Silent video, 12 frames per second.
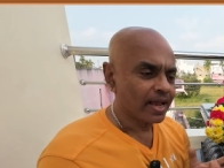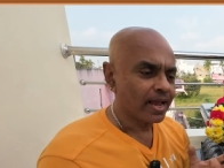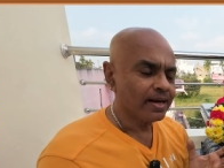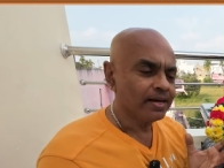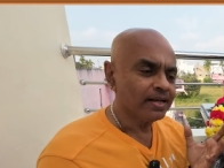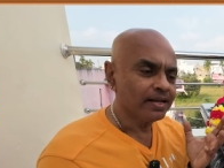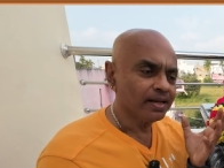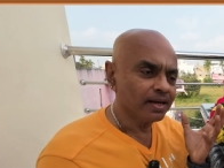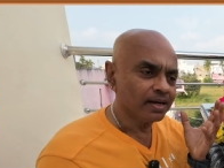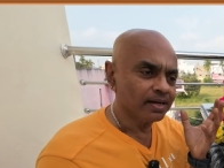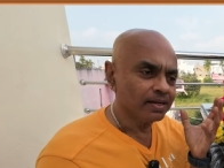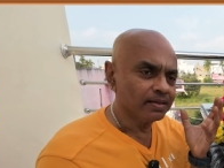and he
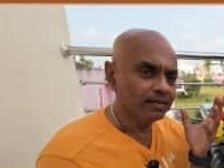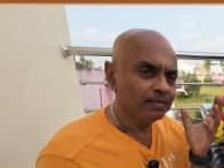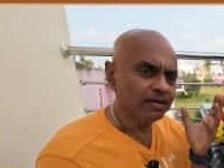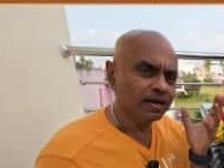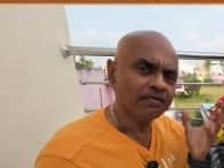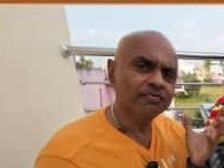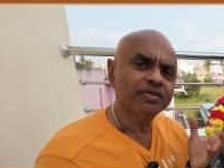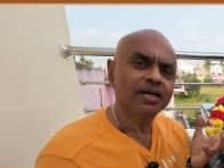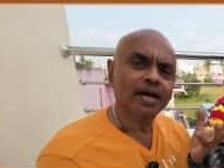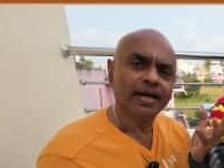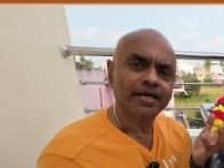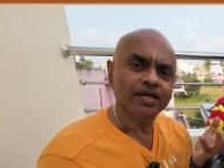loved
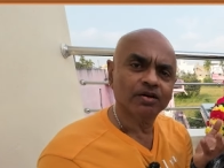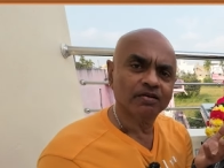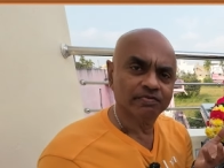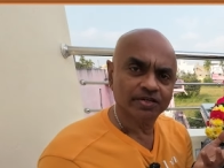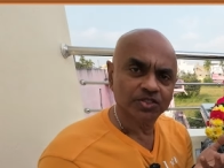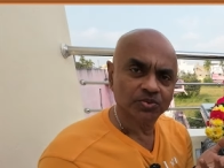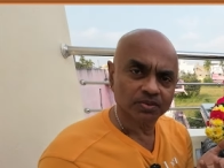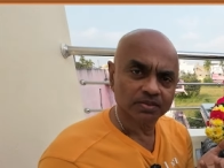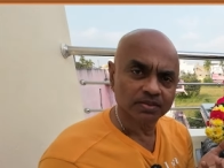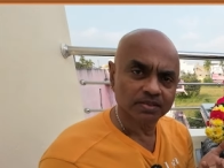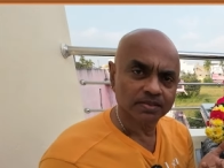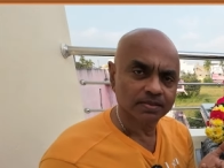the idea of
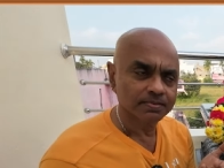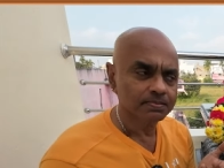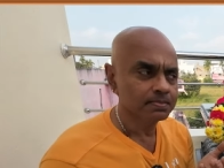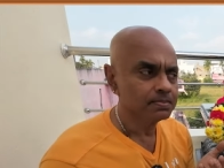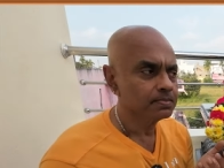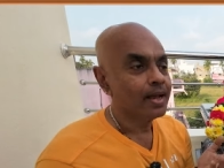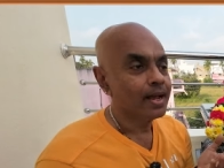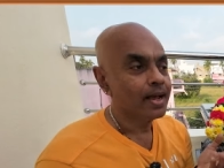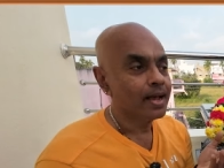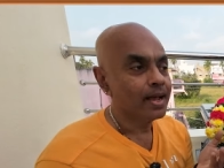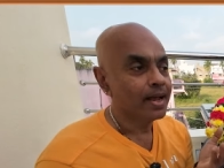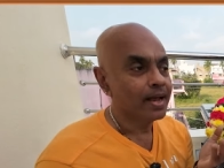rituals.
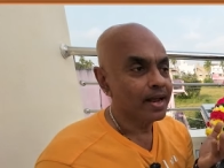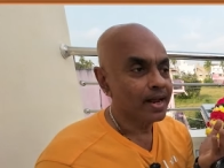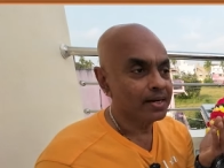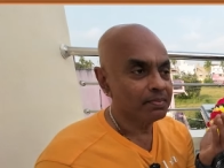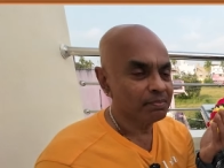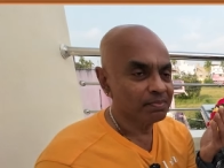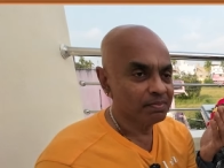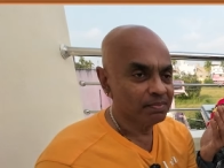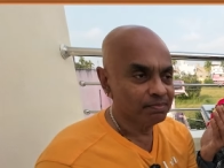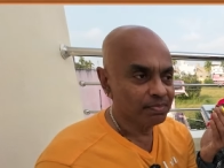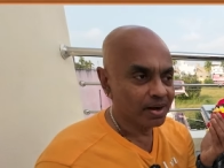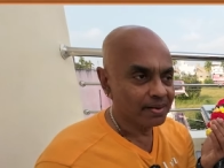And
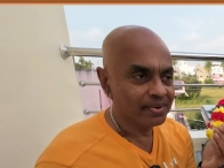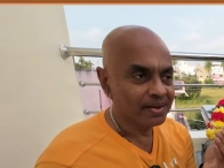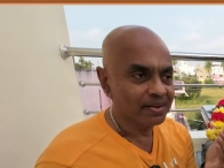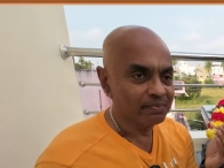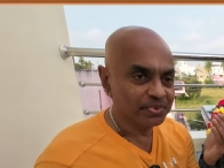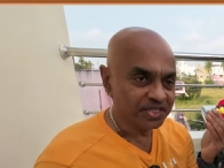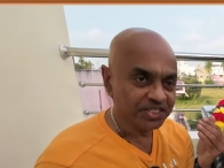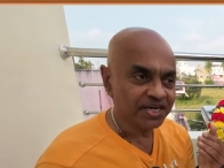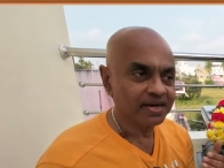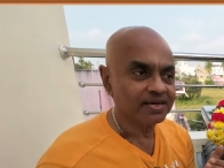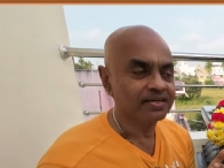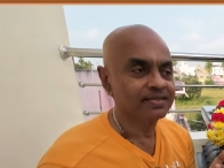Baba
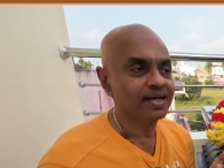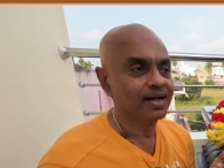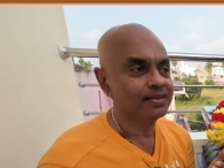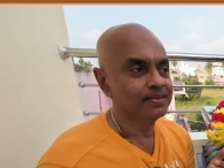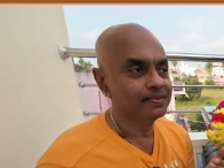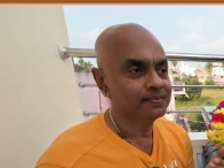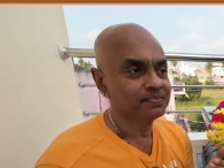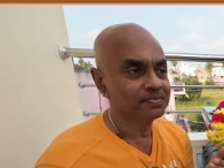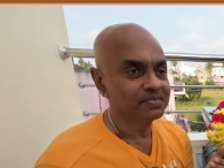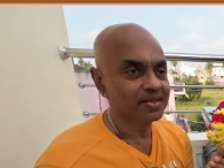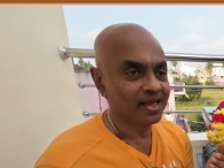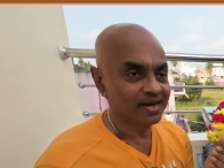appreciated that,
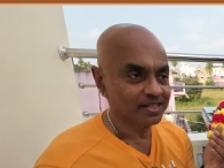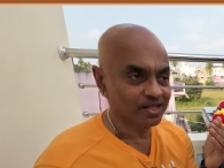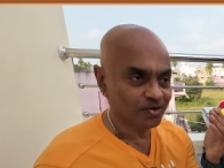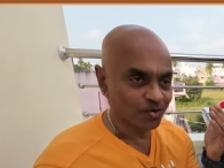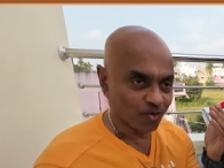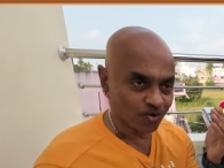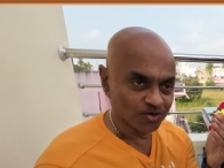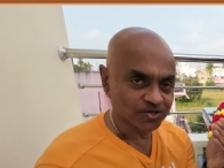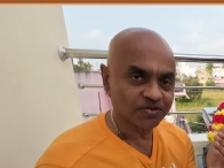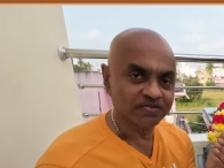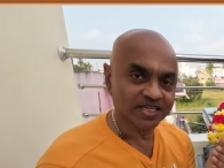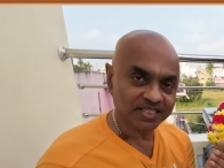and in the
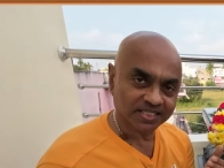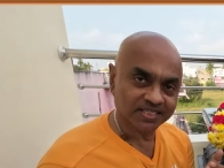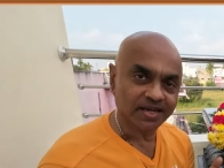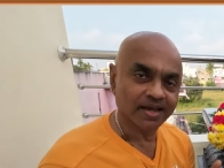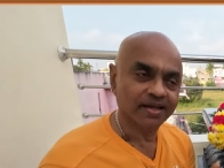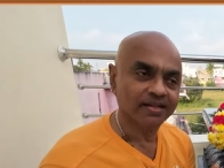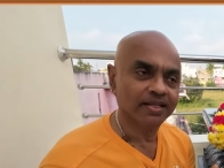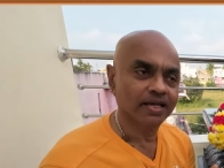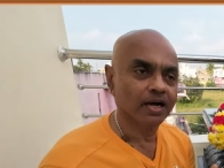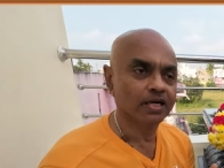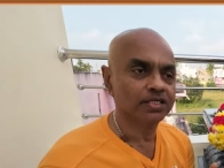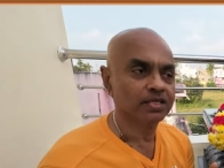course of his stay in the
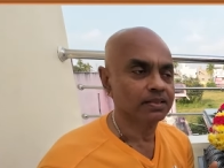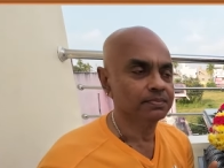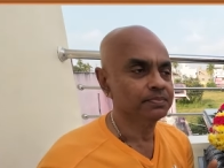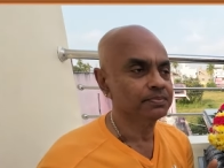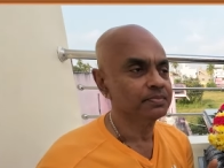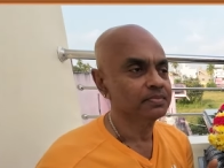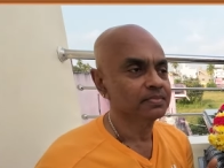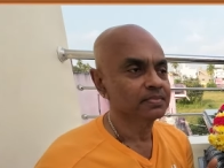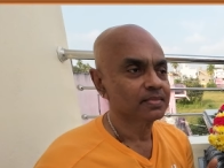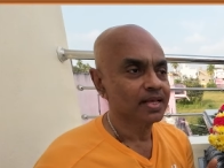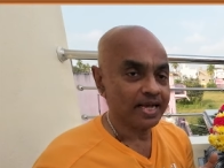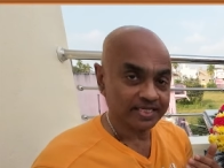ashram,
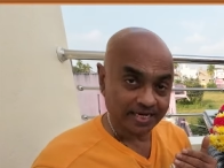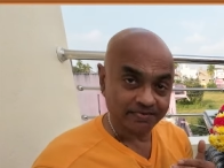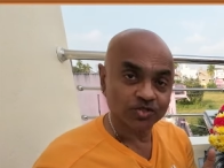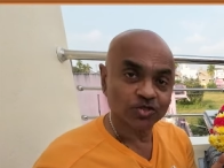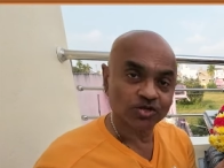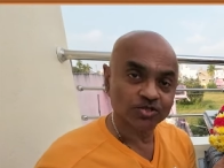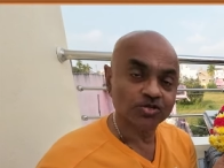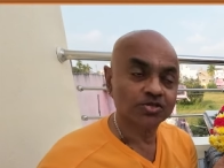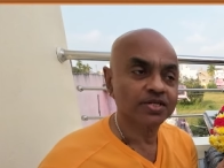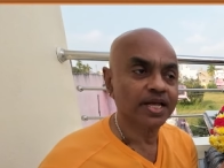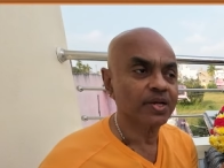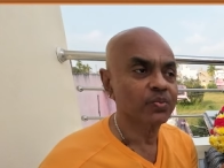as I was also
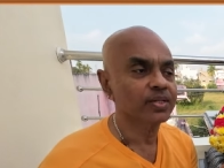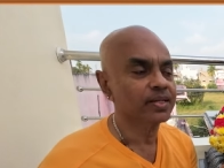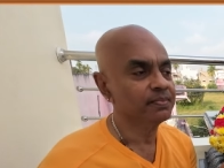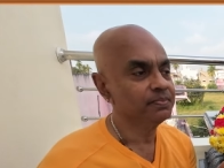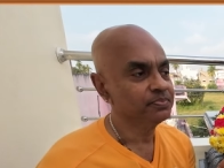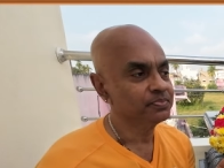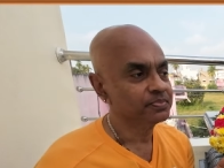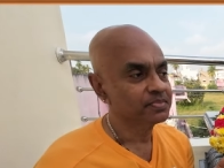staying with them,